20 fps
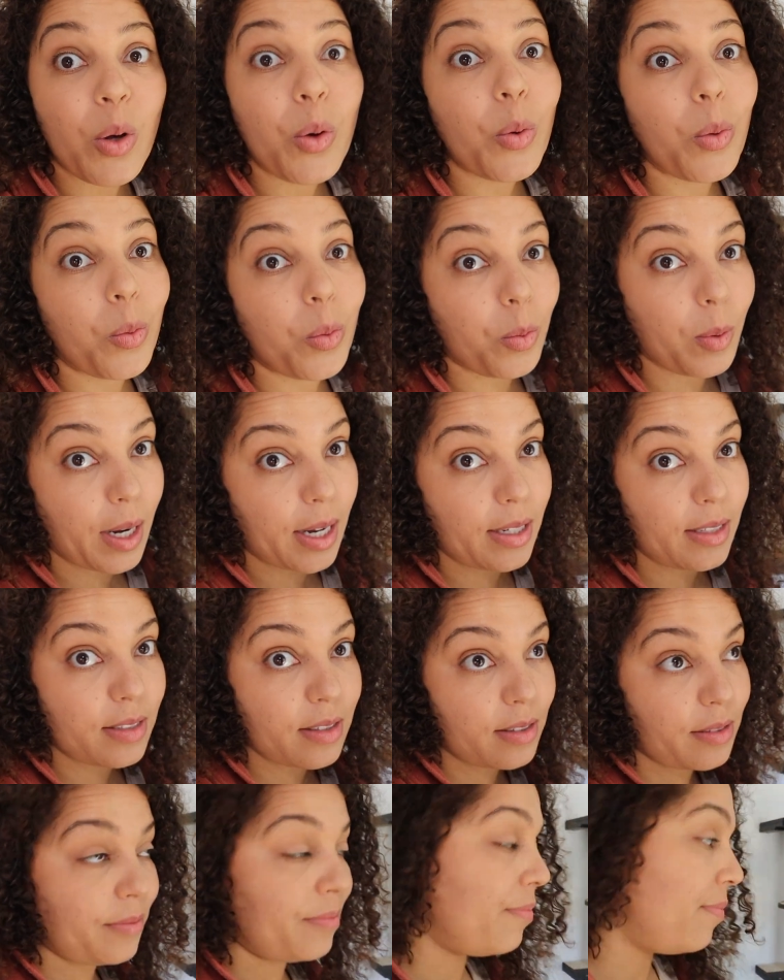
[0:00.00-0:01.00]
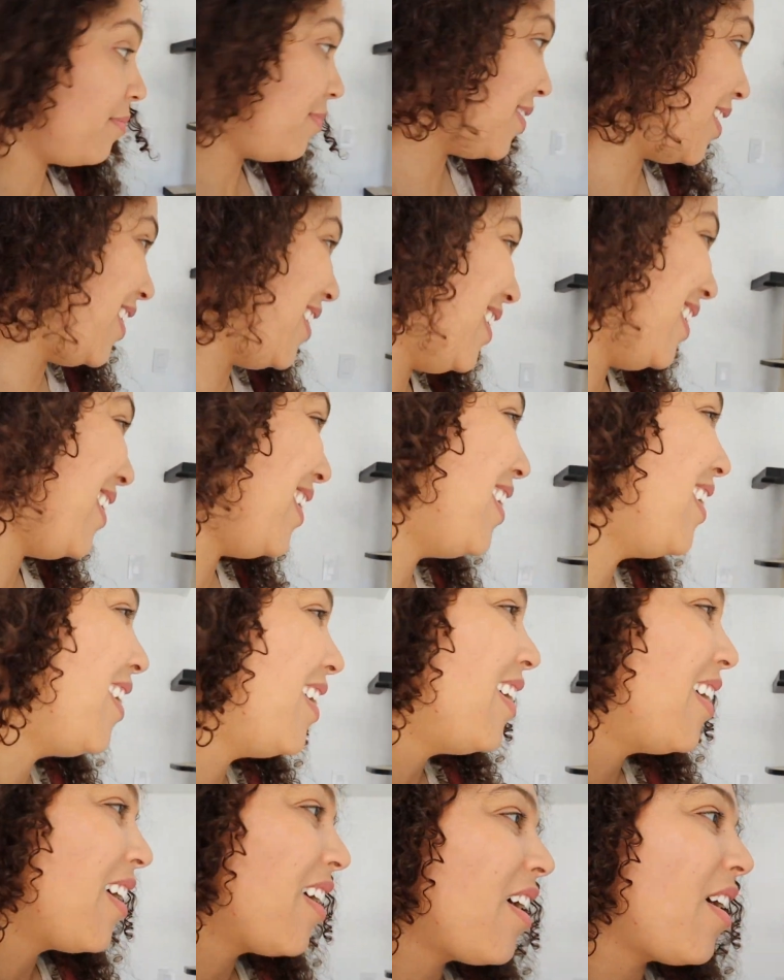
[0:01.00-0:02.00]
Right.
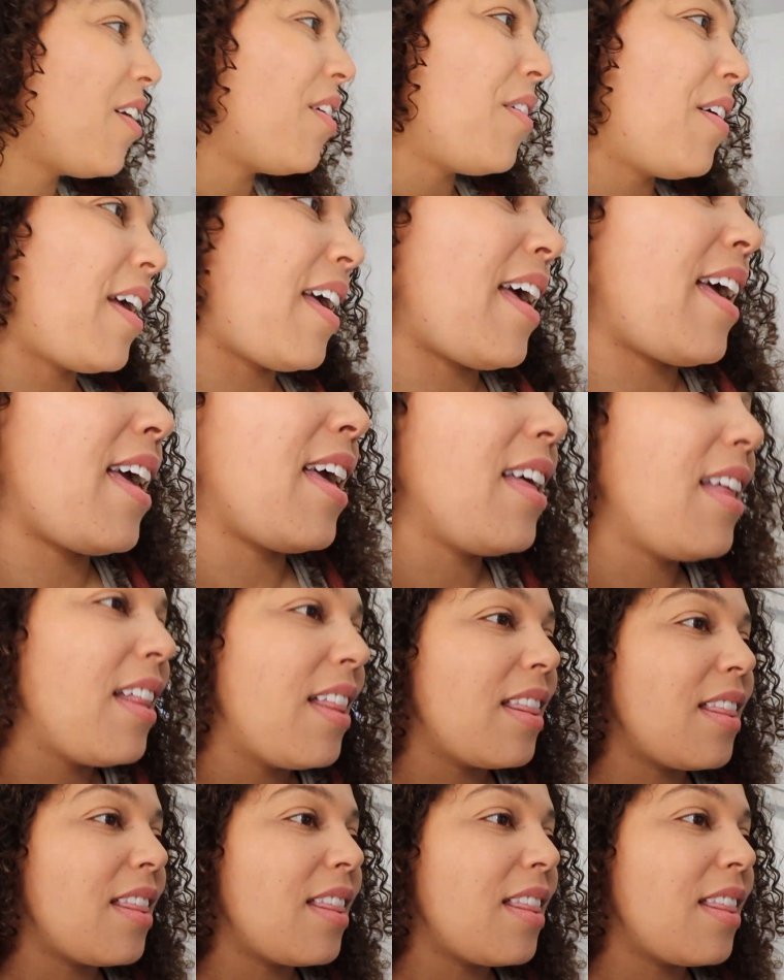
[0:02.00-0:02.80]
Okay,